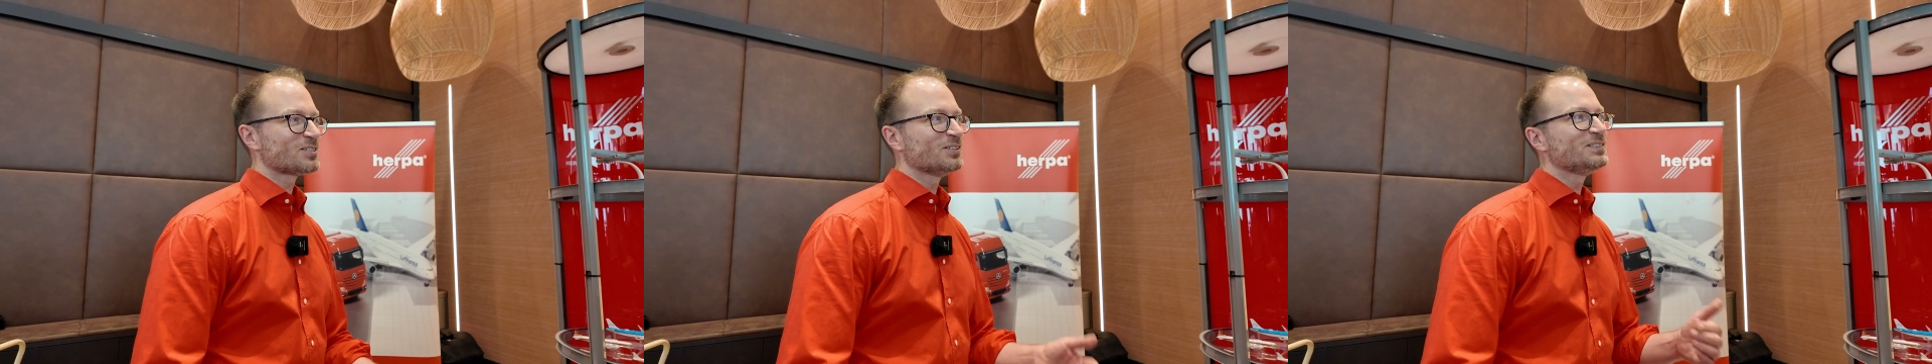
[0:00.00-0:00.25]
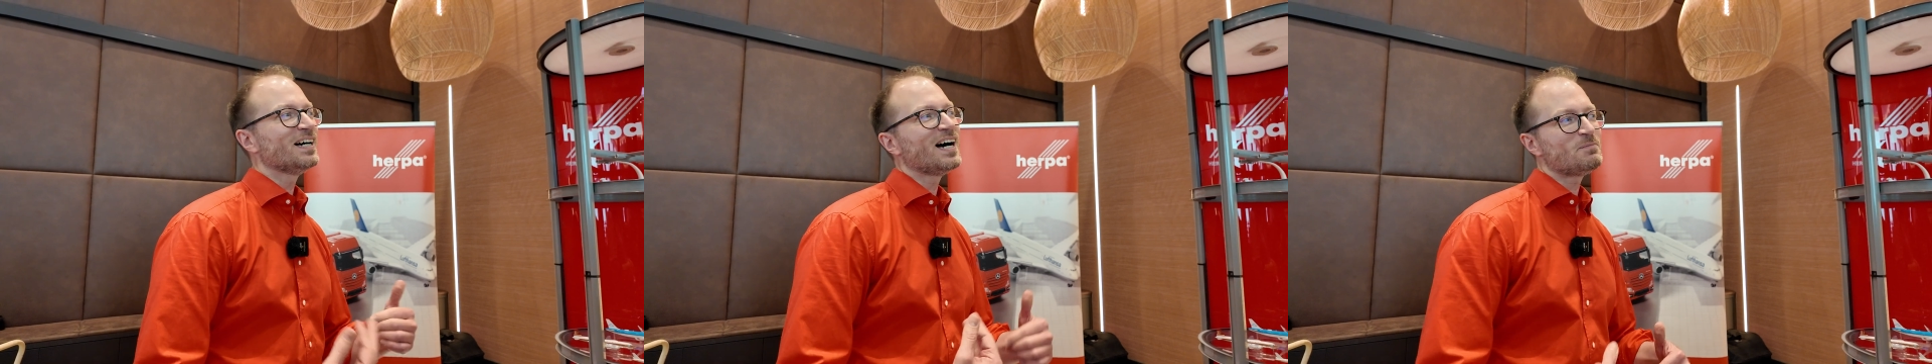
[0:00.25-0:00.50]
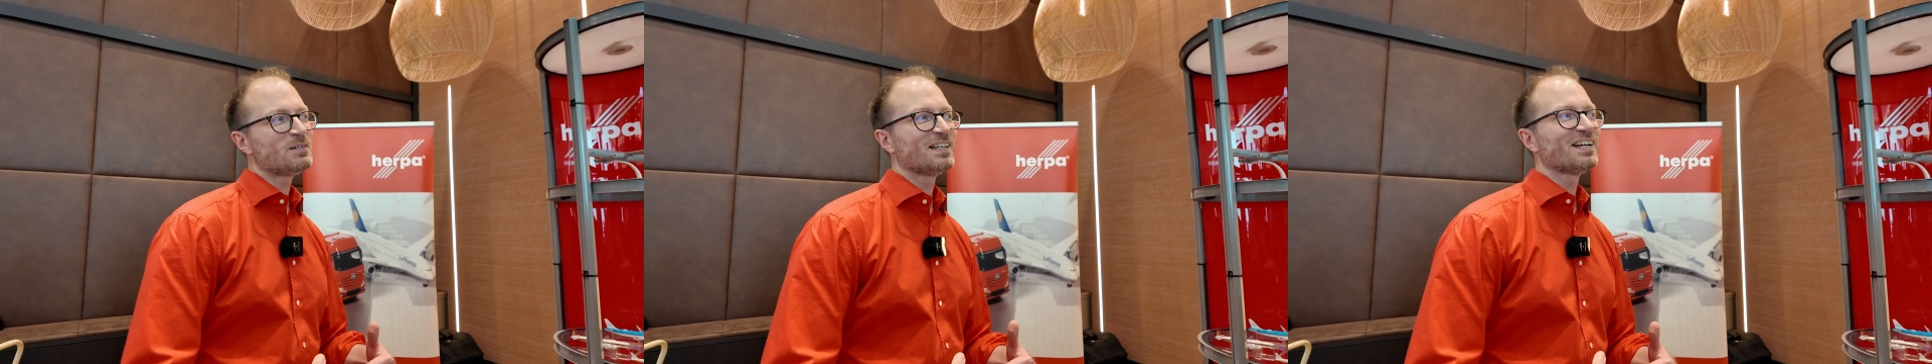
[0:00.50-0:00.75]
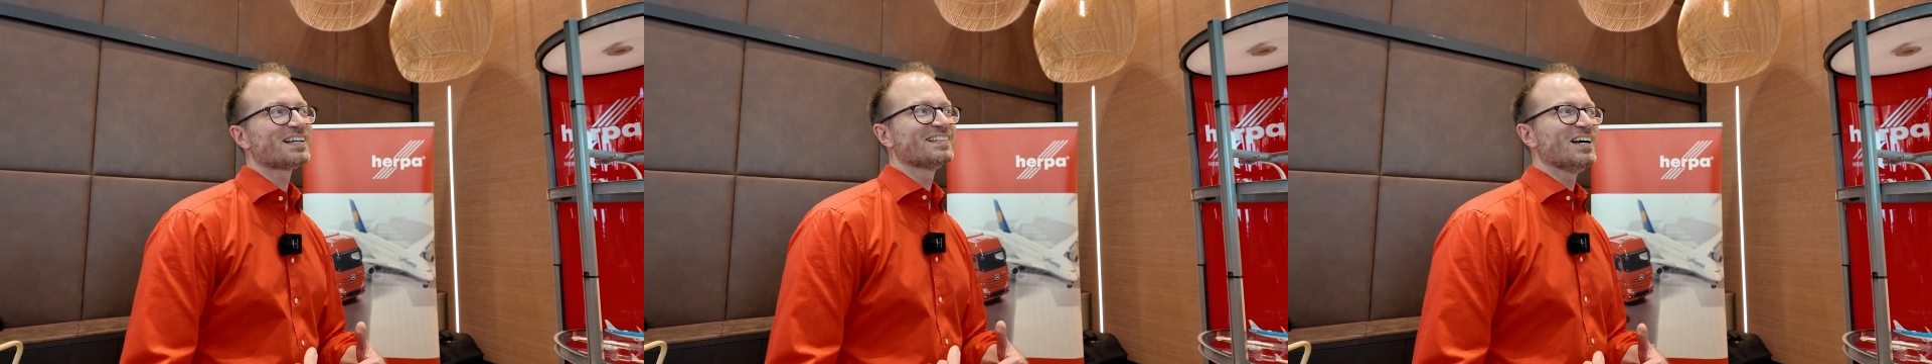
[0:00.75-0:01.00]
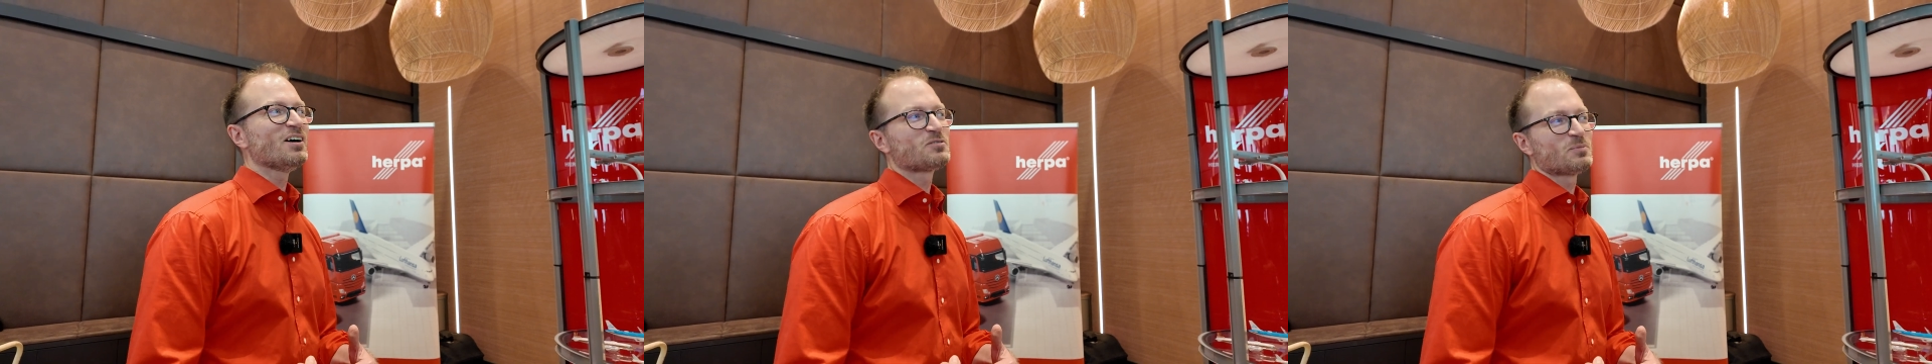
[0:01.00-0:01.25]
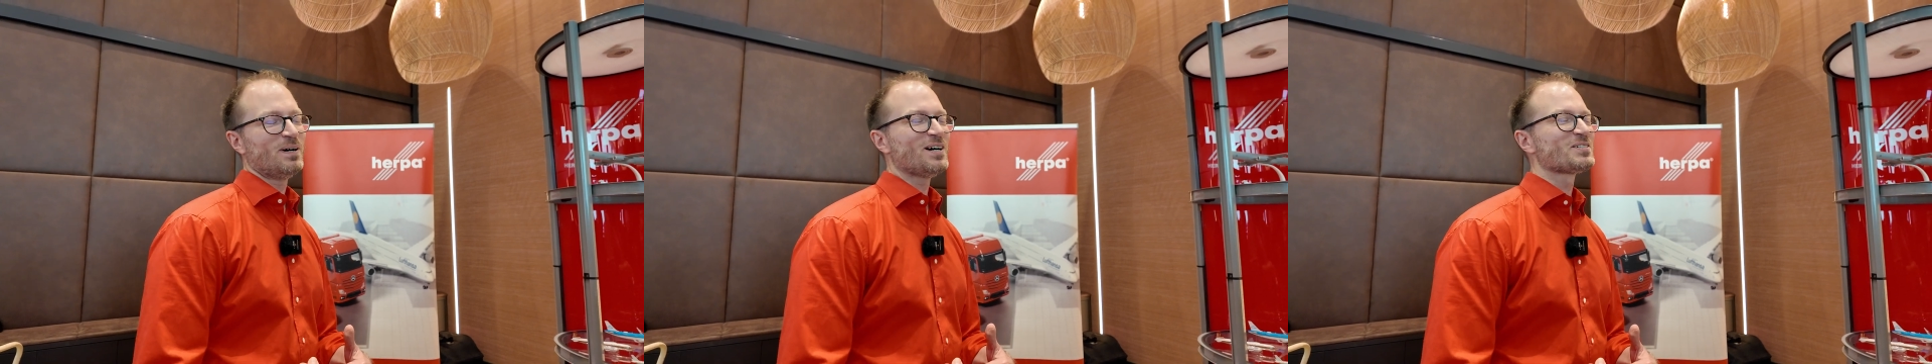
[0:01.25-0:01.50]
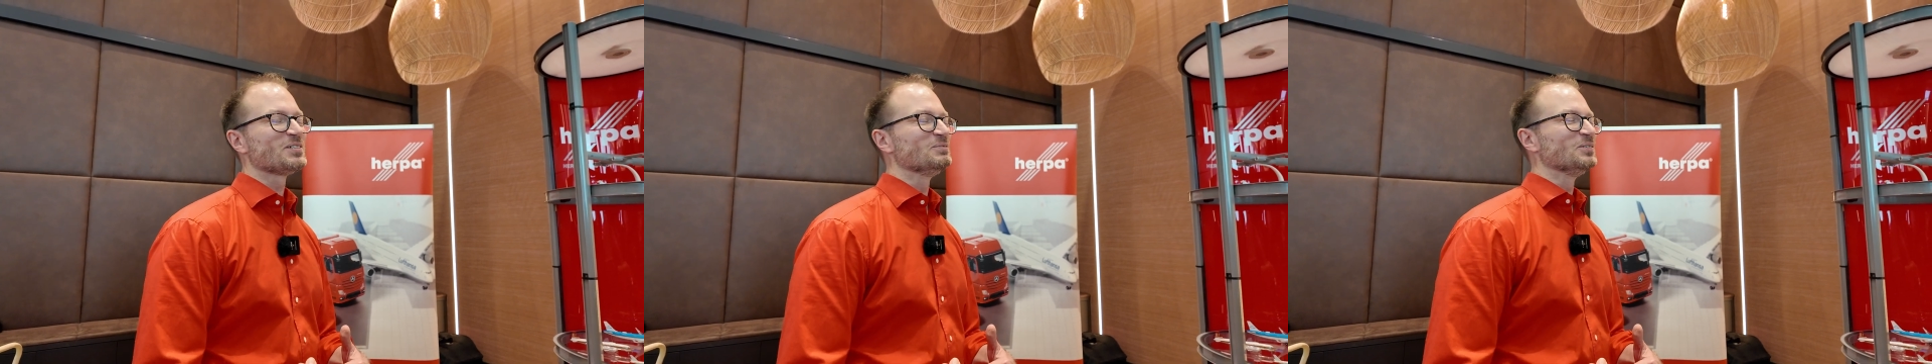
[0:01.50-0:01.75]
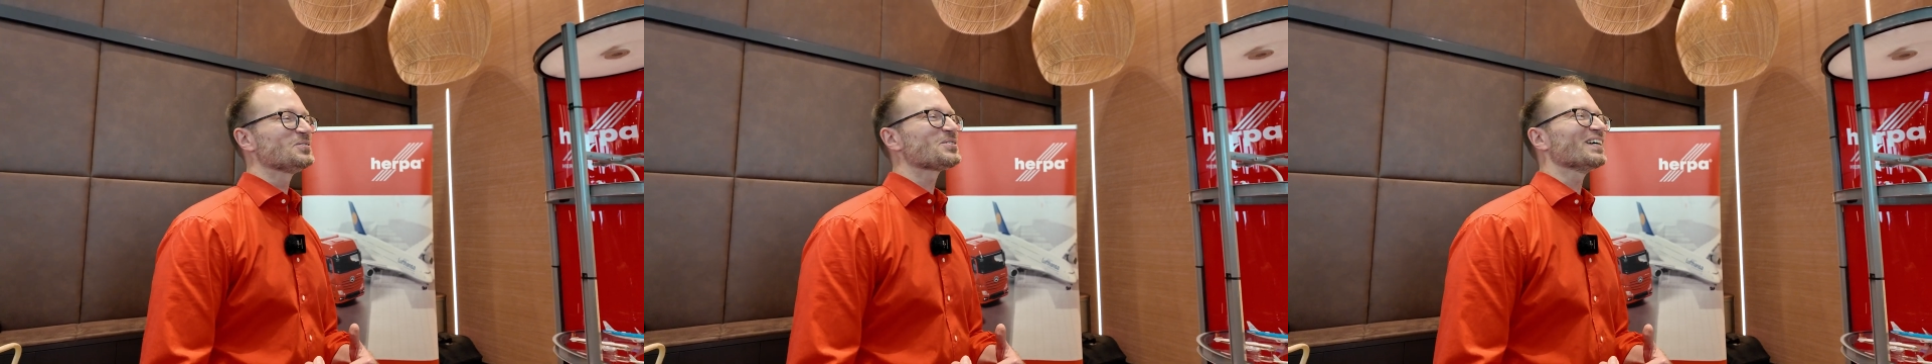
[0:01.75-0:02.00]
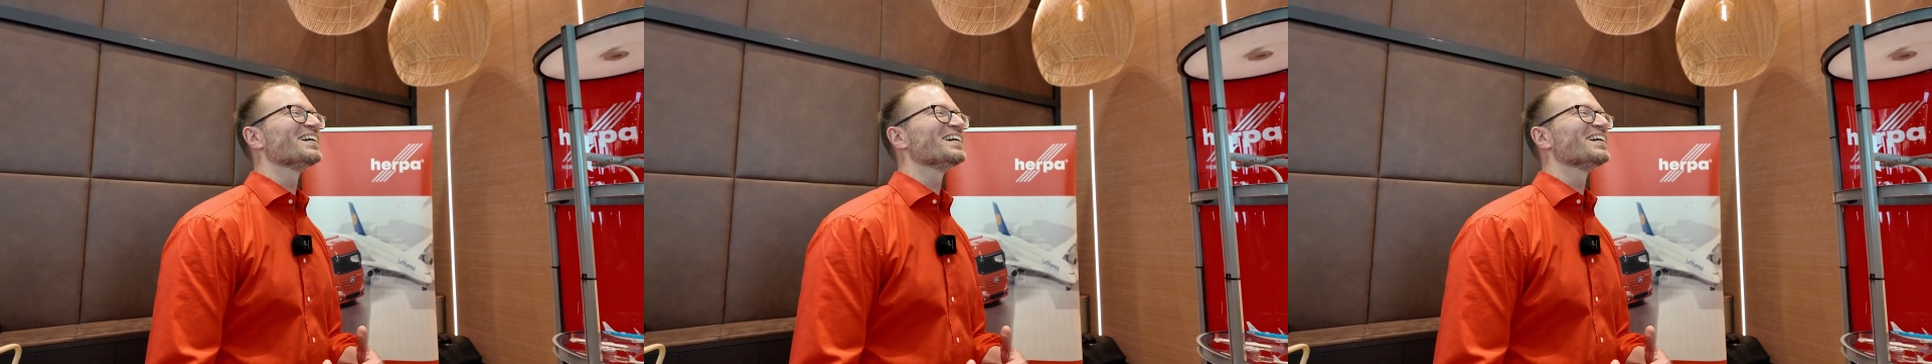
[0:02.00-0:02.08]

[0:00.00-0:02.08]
a good timing that I can now have some positive news.